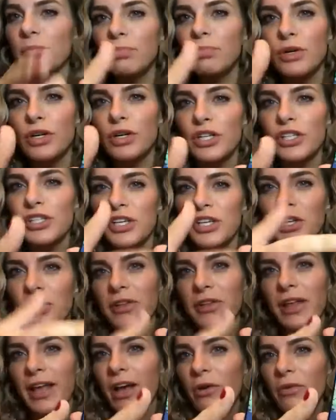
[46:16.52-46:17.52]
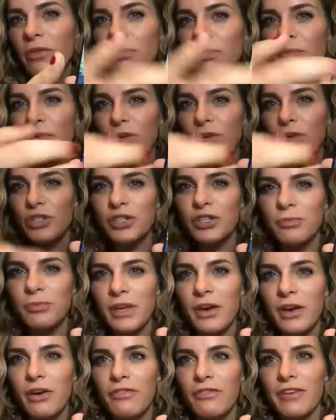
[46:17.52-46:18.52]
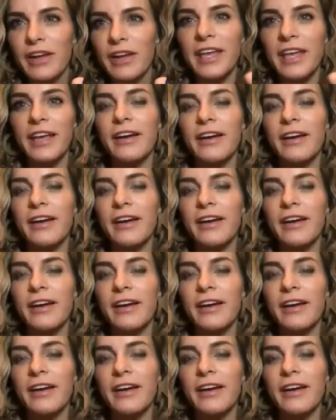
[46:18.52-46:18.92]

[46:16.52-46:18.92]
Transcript: bush and you're like, oh, the bush should be over here.